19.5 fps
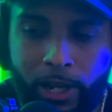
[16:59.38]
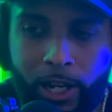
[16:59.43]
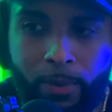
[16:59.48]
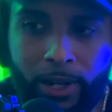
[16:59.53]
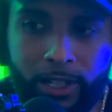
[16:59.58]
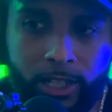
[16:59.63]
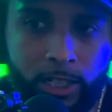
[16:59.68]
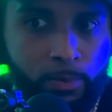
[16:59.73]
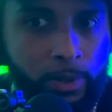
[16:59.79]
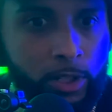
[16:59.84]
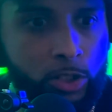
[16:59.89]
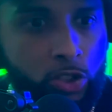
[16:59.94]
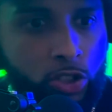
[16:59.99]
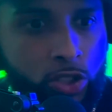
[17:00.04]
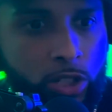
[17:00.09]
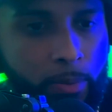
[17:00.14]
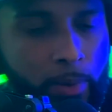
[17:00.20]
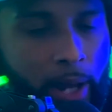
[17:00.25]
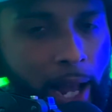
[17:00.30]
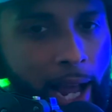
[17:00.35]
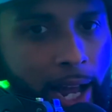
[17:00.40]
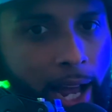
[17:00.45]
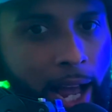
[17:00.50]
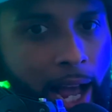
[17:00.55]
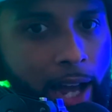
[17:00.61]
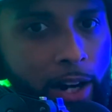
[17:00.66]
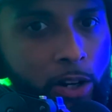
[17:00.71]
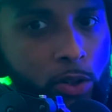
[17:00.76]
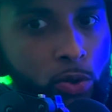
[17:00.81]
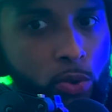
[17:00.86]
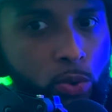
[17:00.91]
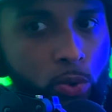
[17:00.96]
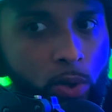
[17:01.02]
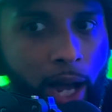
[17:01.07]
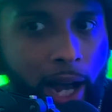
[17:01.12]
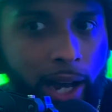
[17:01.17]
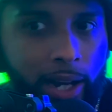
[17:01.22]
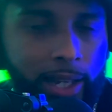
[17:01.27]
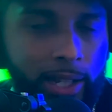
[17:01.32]
about this mentorship.
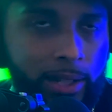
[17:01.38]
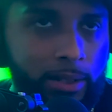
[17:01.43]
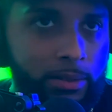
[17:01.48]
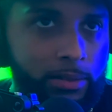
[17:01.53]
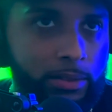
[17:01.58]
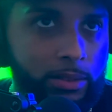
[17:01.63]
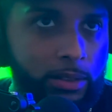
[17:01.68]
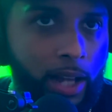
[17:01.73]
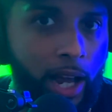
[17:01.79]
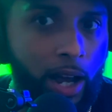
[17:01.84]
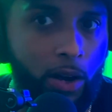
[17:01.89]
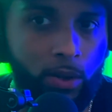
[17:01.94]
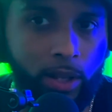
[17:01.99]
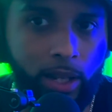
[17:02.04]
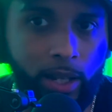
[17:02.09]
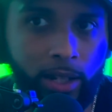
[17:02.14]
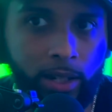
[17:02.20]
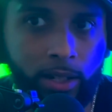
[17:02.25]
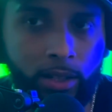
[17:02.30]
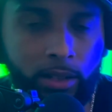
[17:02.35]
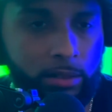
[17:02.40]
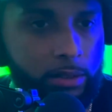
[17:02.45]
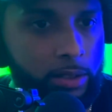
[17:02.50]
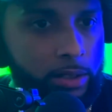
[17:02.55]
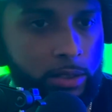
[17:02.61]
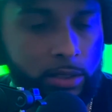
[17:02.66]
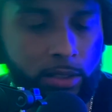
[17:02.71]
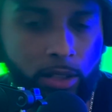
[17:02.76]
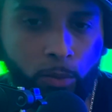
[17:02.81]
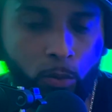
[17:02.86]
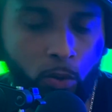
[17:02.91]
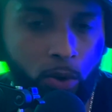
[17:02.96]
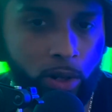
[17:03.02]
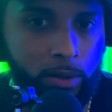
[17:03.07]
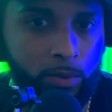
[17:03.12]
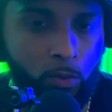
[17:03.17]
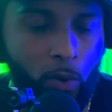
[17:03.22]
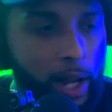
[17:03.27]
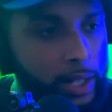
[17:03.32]
How can
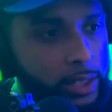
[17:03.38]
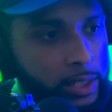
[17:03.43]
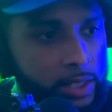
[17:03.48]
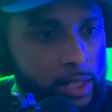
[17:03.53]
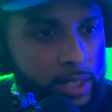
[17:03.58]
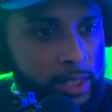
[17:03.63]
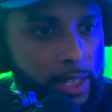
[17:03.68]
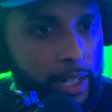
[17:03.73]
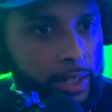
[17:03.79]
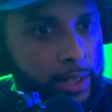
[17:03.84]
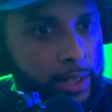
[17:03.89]
someone watching this get